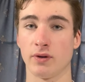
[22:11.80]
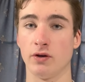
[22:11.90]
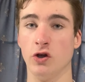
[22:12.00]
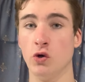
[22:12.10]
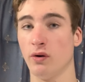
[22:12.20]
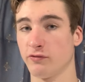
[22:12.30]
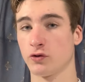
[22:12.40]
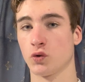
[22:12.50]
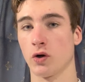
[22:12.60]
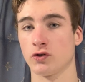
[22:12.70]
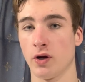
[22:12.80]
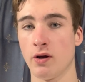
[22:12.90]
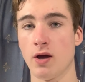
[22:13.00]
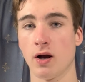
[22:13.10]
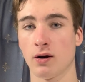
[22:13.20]
new infrastructure,
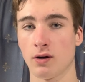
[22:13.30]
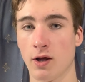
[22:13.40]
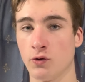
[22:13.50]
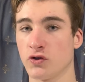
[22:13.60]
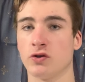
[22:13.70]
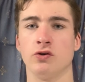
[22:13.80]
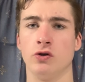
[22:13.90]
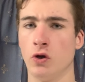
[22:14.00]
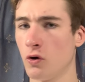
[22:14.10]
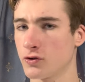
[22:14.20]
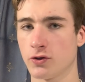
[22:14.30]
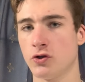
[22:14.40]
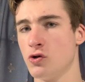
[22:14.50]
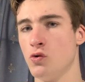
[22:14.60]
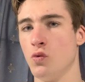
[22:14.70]
close not
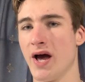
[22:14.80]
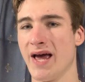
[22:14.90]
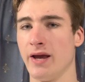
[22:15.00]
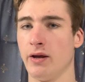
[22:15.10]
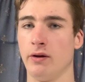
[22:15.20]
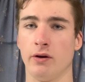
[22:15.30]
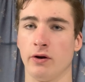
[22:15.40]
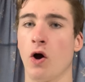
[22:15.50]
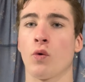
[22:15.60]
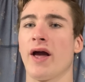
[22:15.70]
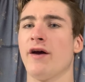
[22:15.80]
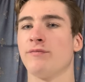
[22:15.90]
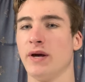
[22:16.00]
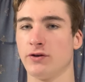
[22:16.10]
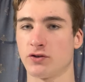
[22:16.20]
to an
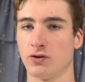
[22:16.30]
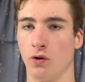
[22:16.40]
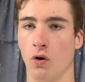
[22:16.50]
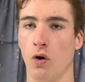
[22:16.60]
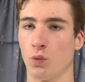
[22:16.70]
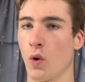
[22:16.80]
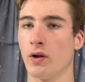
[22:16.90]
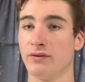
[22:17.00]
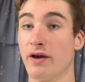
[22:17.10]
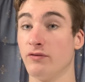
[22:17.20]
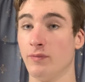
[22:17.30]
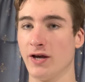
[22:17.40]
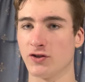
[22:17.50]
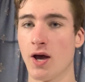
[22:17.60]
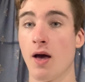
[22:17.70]
RAF base or a Royal Navy
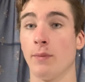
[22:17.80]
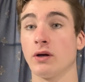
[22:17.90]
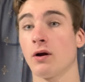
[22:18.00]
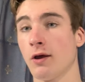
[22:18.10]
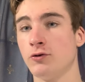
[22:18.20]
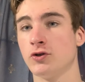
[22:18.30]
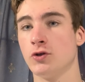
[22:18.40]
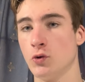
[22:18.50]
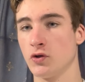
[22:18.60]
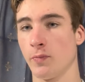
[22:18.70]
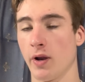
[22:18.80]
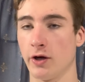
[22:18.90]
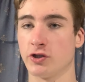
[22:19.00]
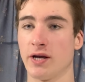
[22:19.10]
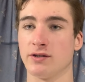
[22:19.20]
base, but close to
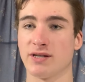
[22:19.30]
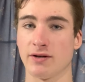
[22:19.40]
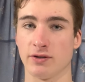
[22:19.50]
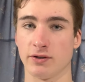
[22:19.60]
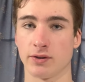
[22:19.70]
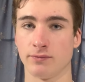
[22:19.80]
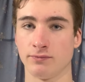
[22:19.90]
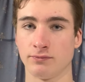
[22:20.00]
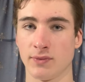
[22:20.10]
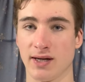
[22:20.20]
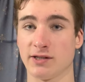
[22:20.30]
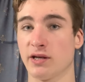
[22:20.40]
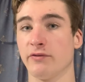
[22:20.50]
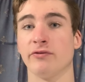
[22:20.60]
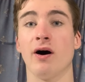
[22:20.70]
supply chain centers. Let's
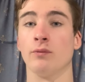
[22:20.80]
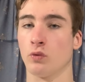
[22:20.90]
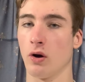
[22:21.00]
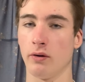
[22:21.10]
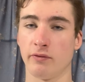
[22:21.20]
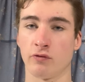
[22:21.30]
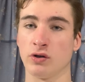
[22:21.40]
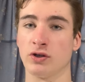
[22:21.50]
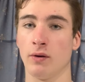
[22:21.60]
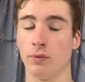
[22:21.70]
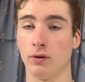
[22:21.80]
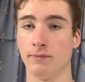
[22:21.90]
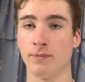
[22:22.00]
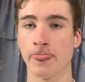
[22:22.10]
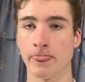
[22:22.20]
say Farnborough, for example.
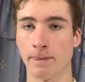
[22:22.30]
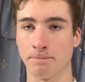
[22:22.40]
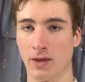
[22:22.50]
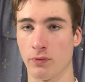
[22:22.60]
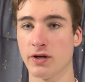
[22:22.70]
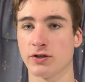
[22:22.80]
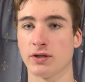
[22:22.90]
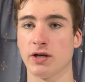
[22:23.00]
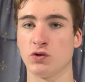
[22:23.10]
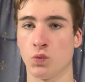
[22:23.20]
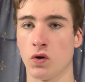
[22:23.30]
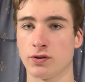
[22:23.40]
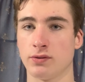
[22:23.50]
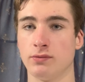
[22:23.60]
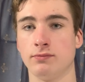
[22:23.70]
Now this is what